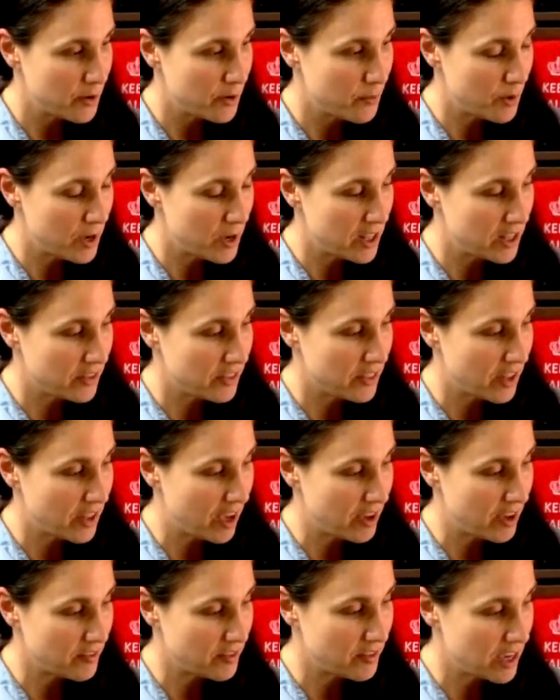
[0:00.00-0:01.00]
while the
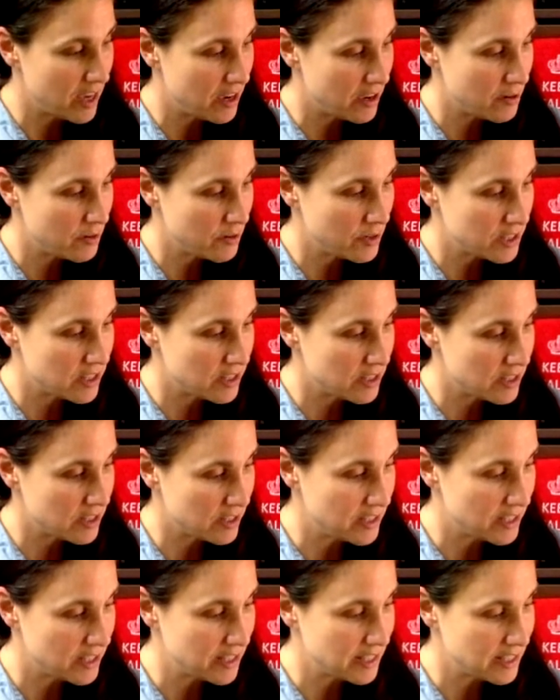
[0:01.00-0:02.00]
avocado is
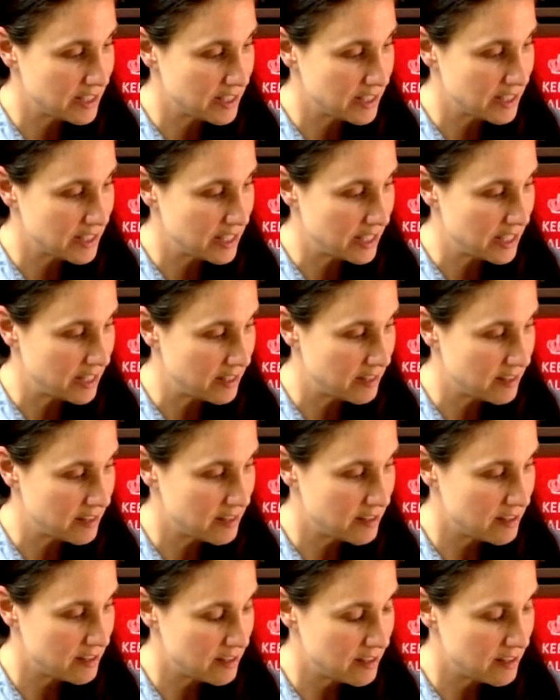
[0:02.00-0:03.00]
still in its skin.
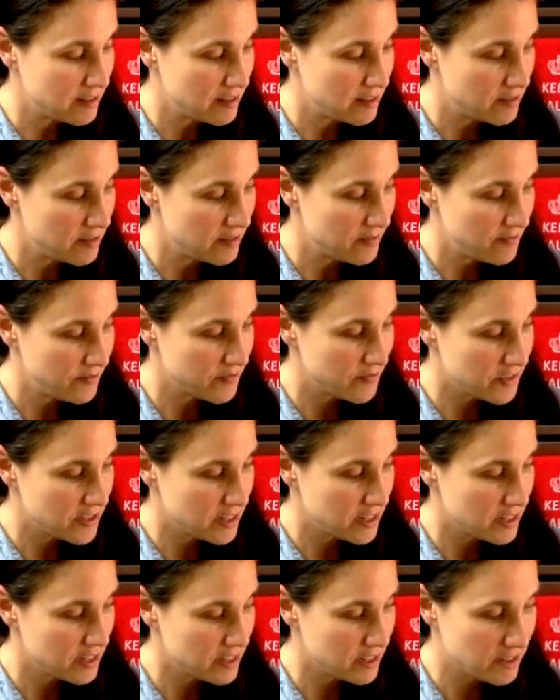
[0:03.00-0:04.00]

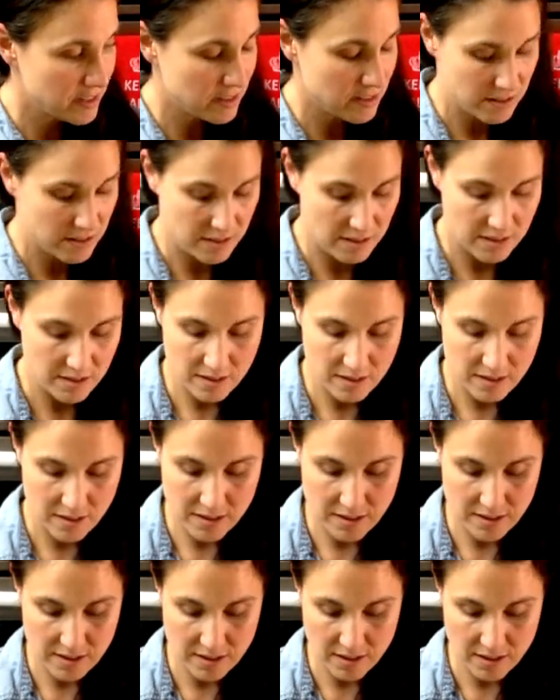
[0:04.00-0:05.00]
Just a
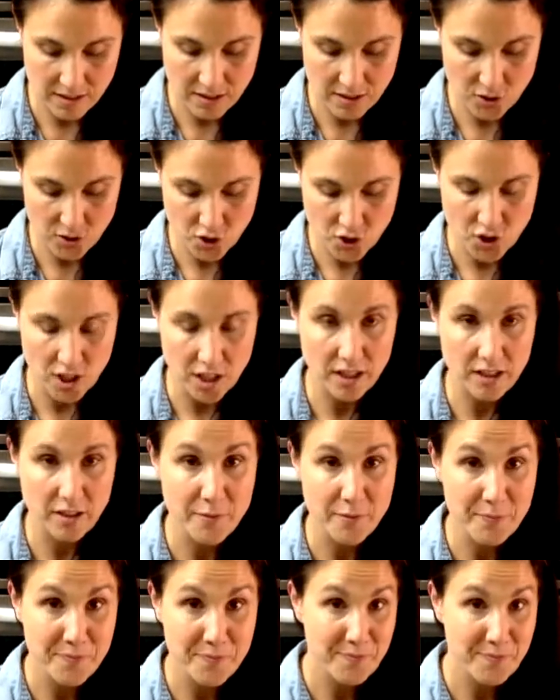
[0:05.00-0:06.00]
silly little trick.
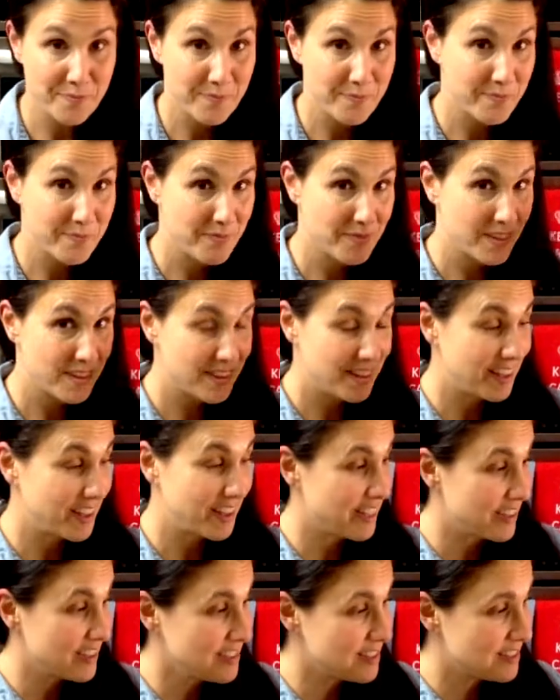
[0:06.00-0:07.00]

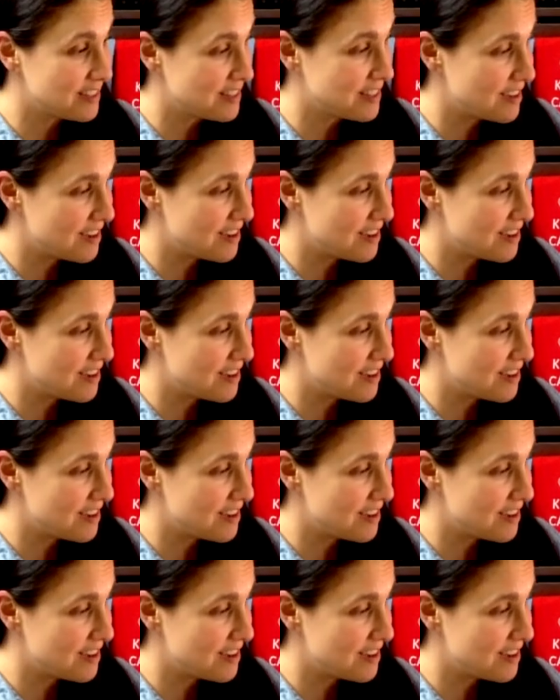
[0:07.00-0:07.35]
Take this.